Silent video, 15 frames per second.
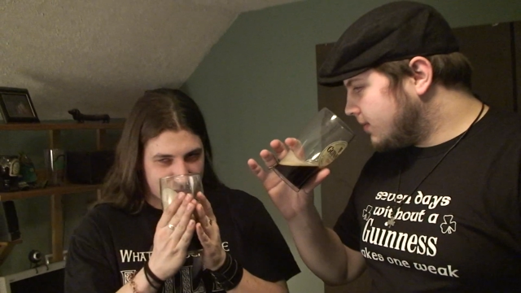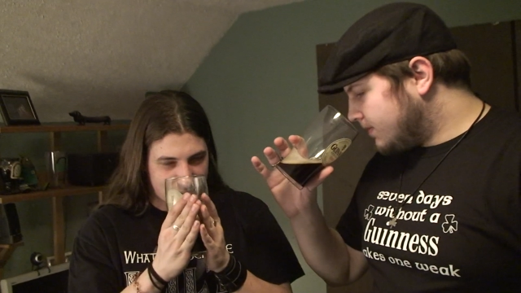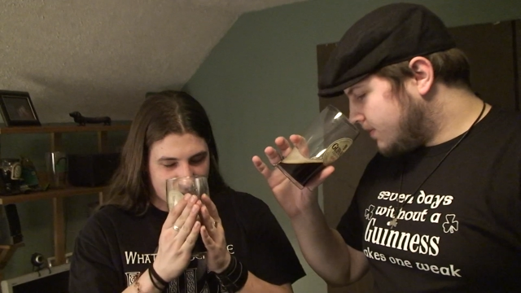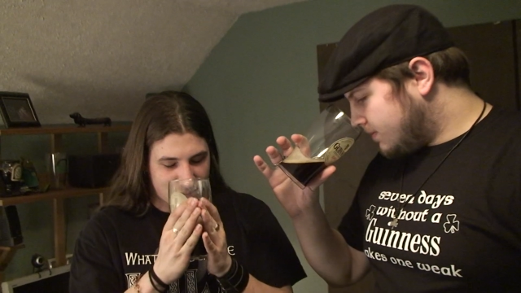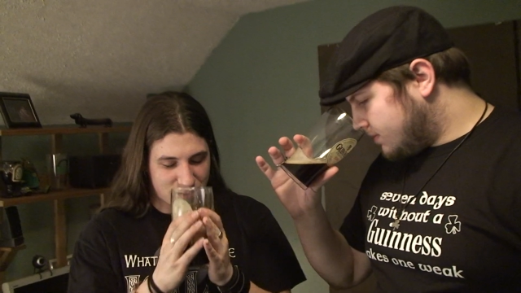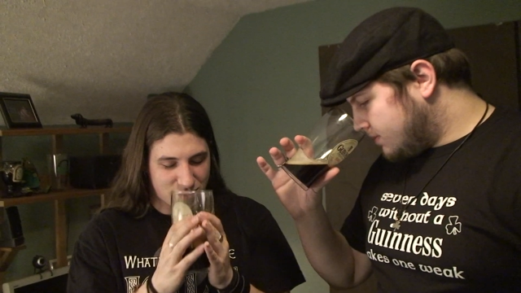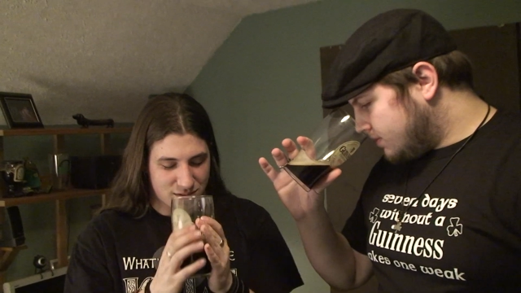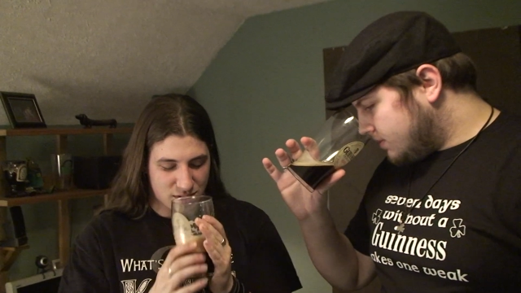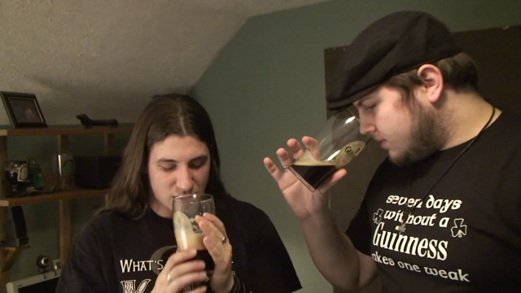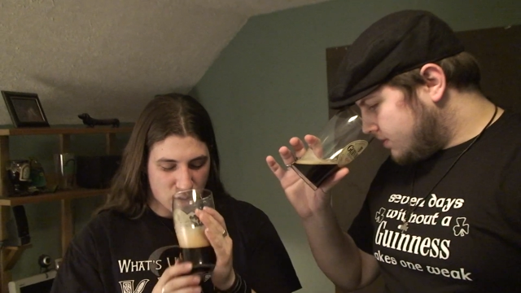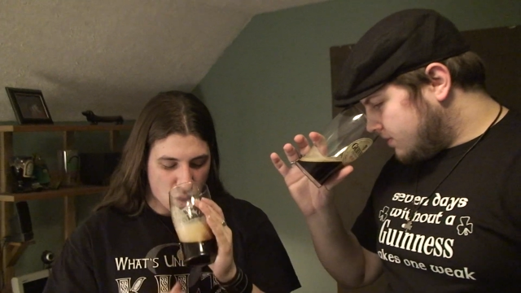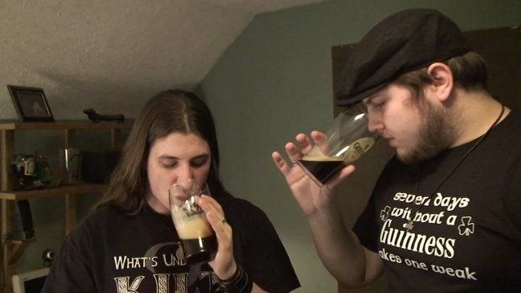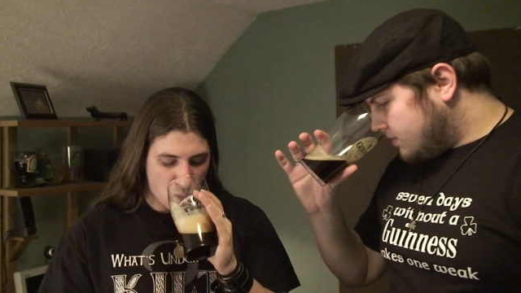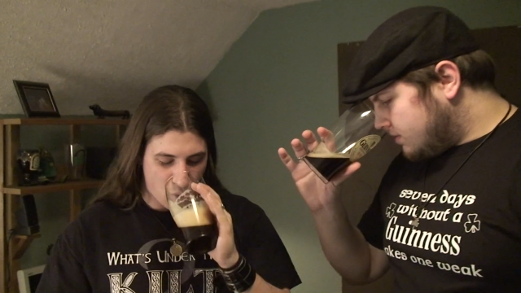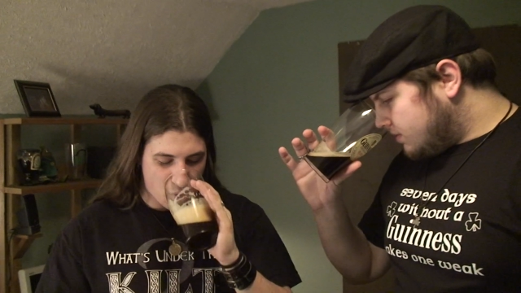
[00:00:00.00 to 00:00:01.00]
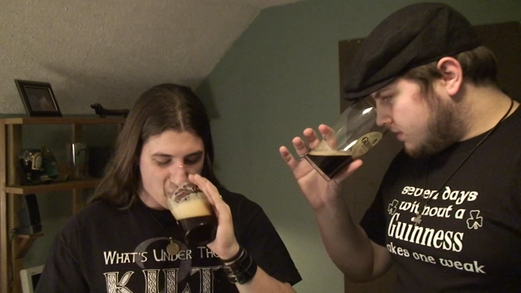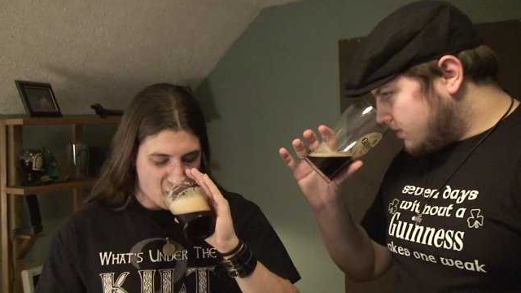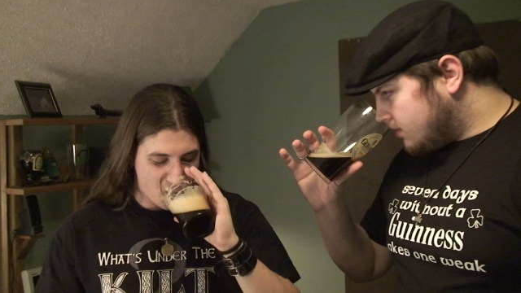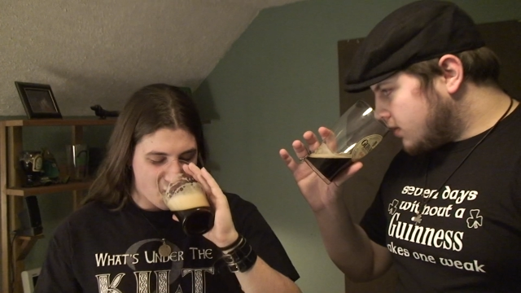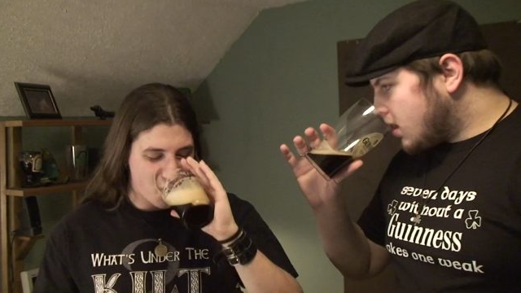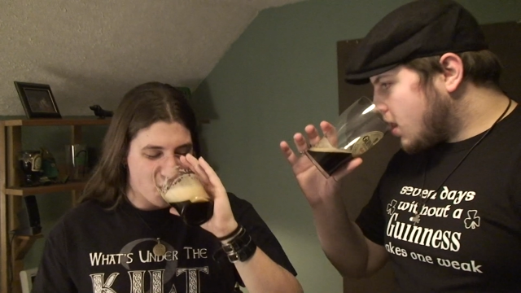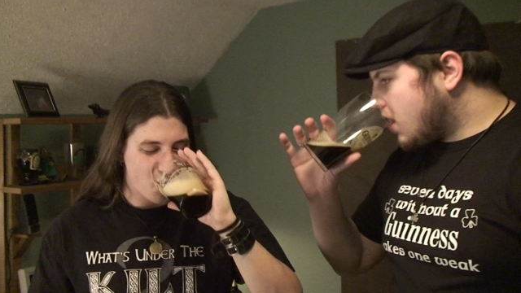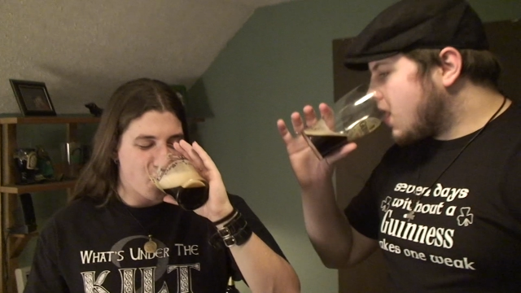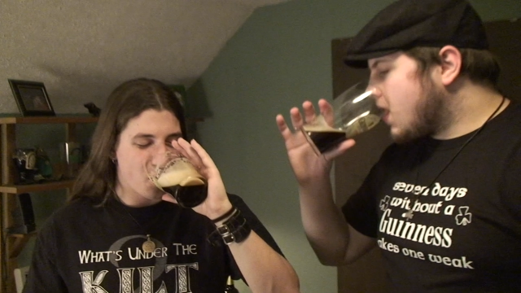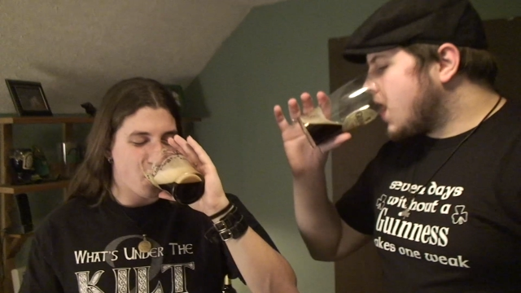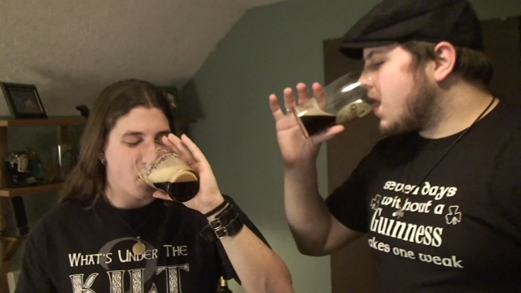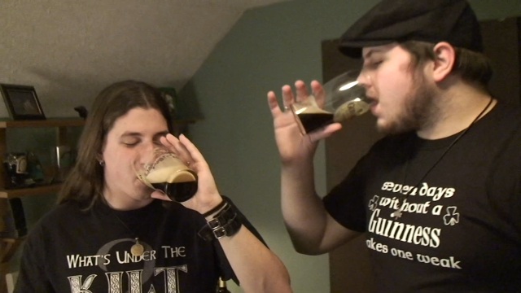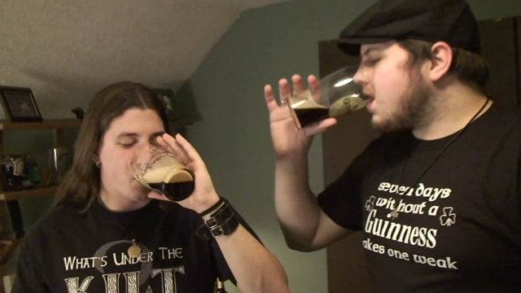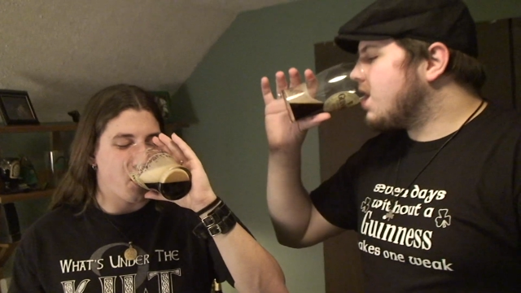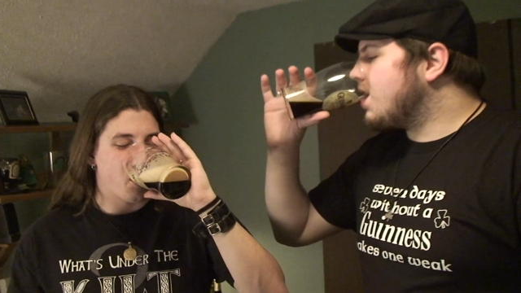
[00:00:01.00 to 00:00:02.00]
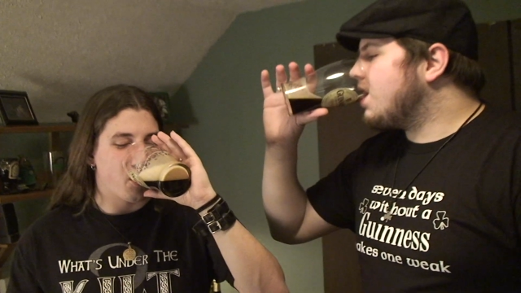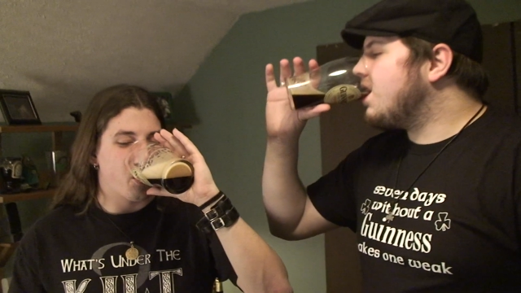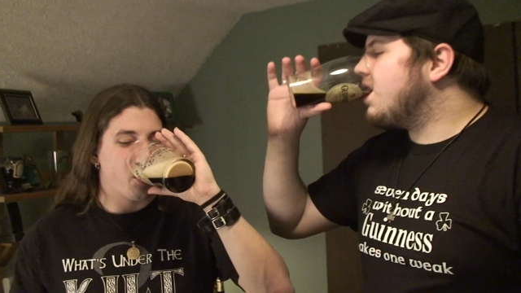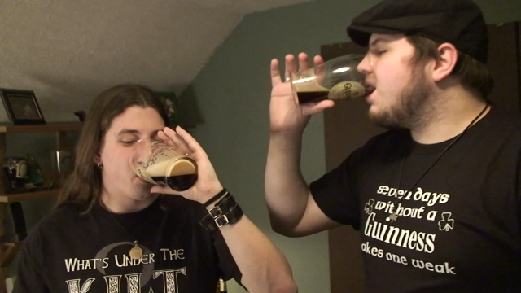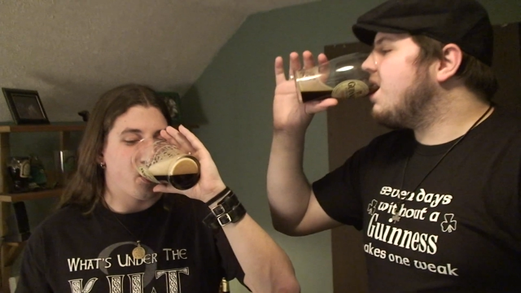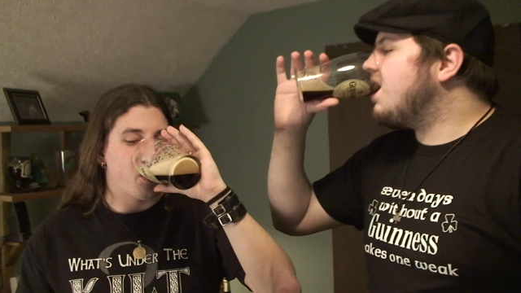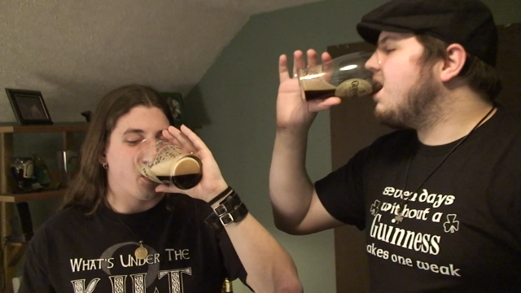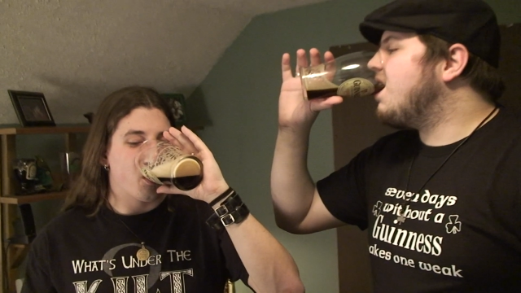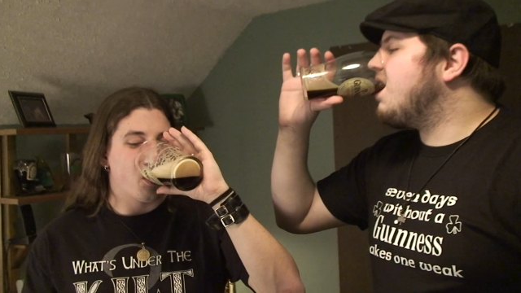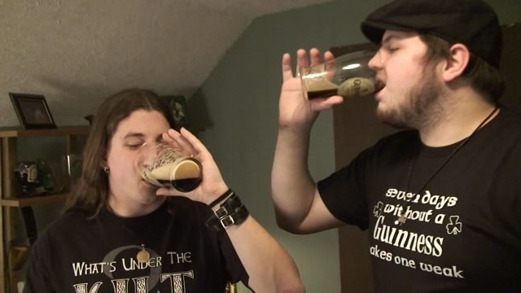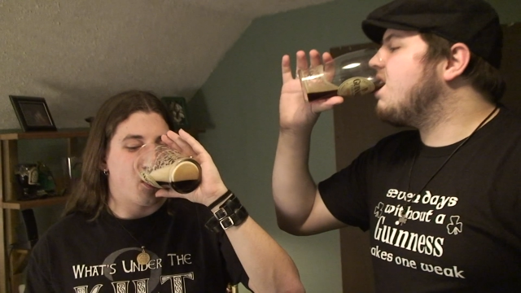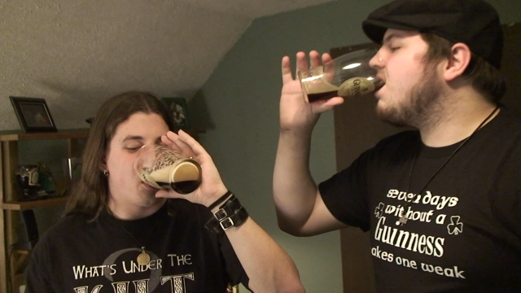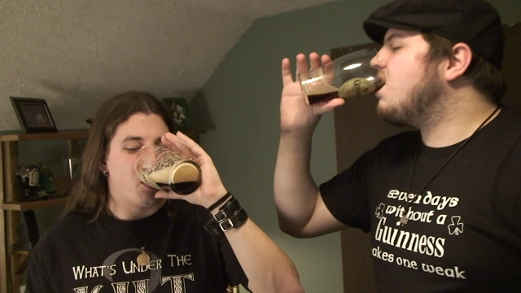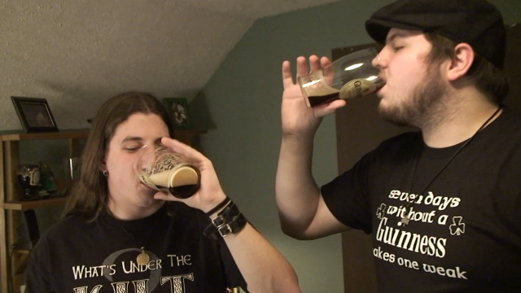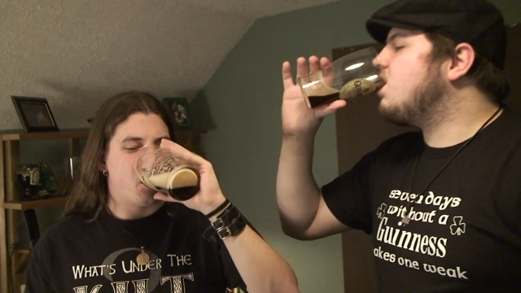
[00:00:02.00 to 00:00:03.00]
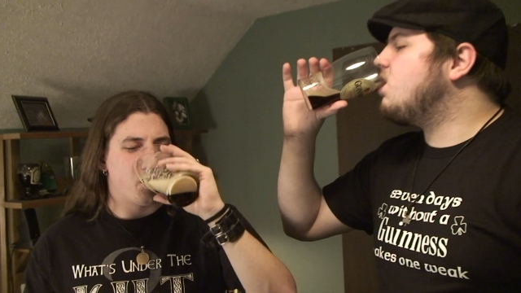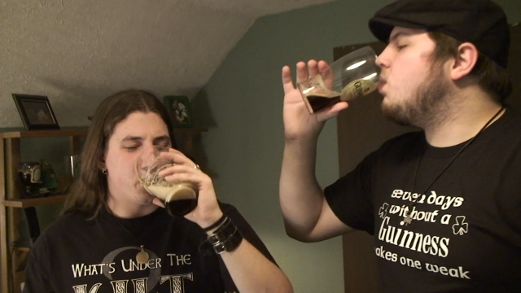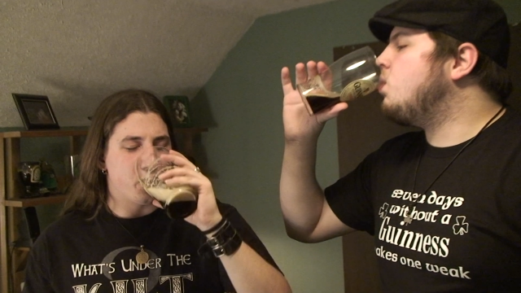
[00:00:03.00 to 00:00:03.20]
Nothing is said.